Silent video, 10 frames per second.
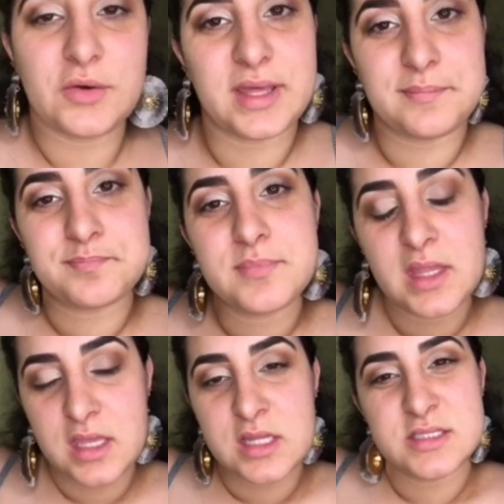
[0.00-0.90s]
Okay,
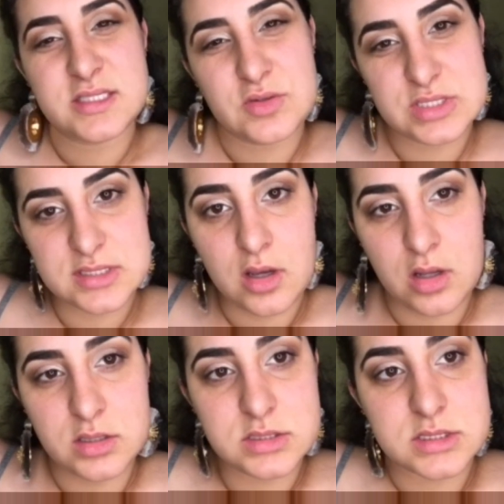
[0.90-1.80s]
so it's
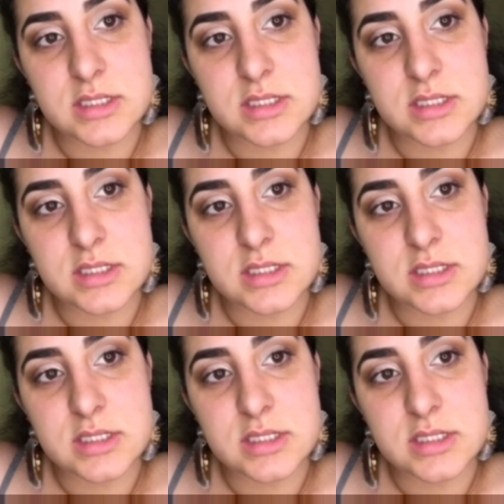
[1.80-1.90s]
all